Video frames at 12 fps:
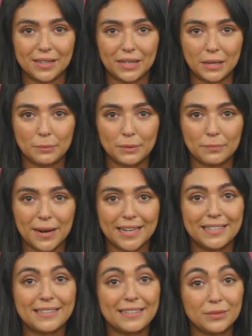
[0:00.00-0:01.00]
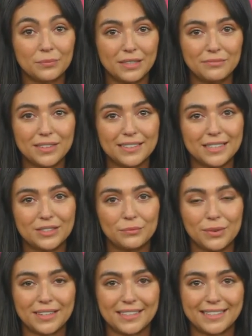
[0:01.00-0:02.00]
keep in mind that leaving these
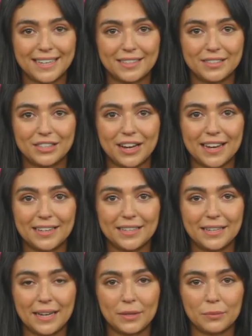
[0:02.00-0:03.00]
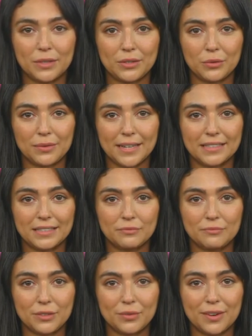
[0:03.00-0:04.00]
risks unchecked can result in
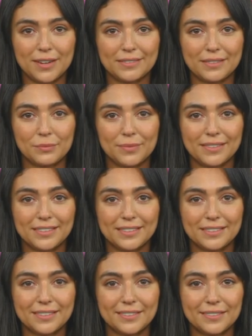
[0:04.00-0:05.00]
severe consequences.